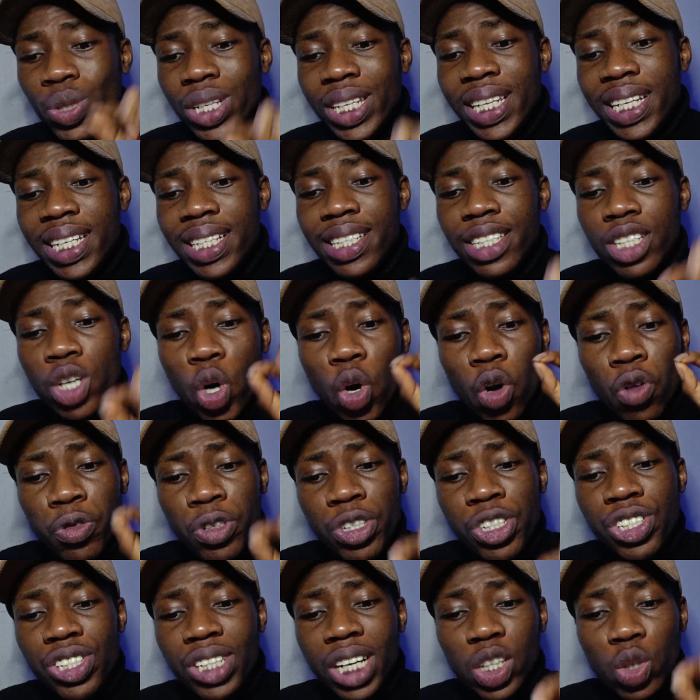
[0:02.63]
you need the
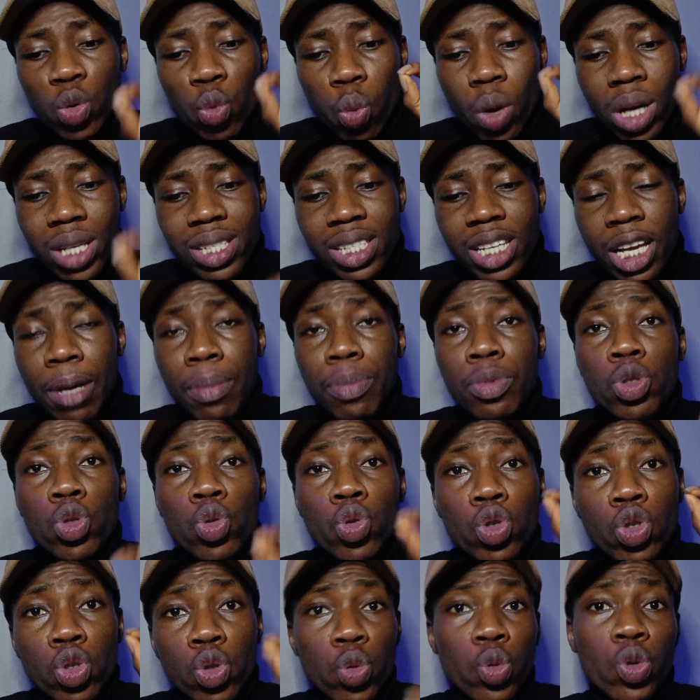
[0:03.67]
official WhatsApp
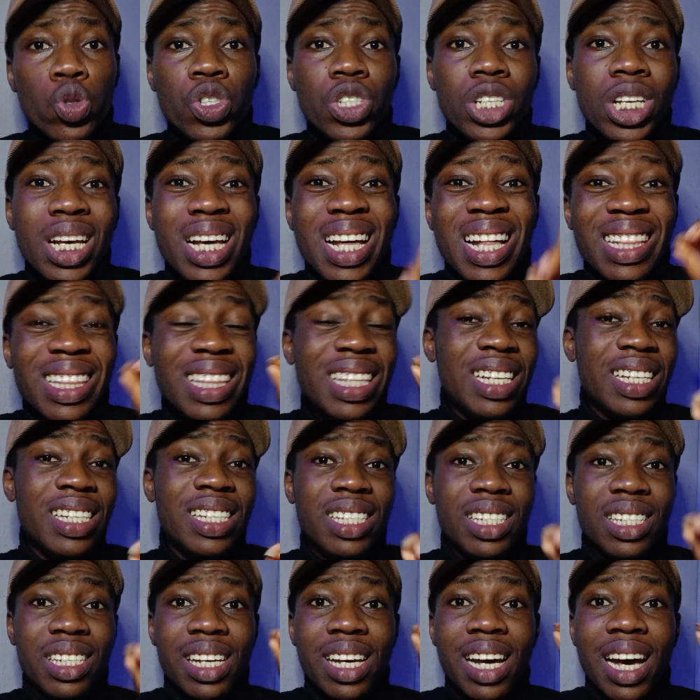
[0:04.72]
to use
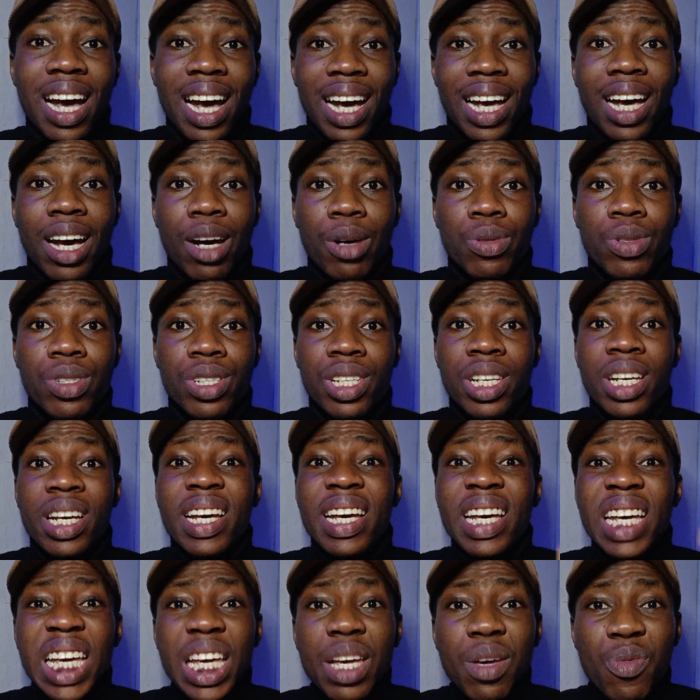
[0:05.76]
this account?
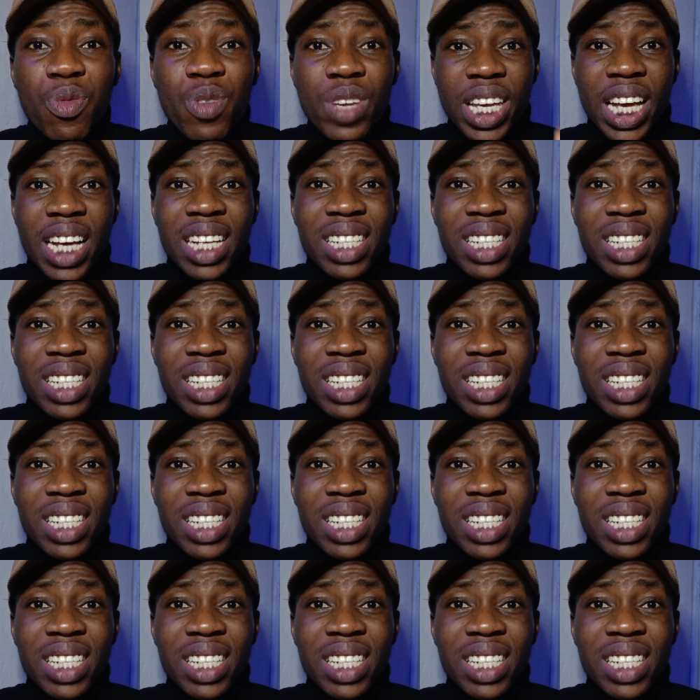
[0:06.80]
If